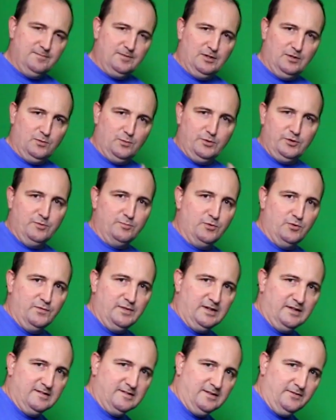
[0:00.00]
you know, when you're
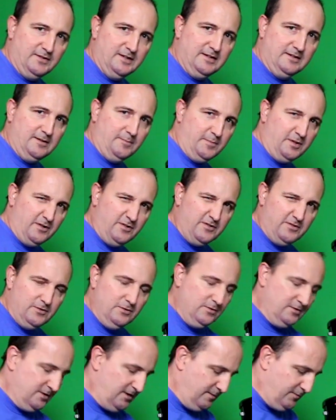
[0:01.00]
moving and stuff like that, the mirrors
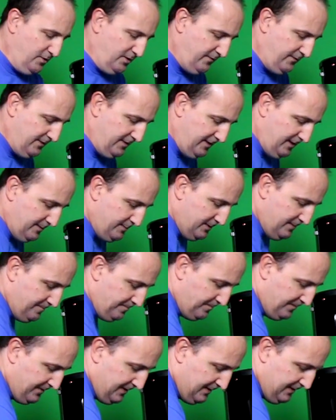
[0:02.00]
do come off alignment.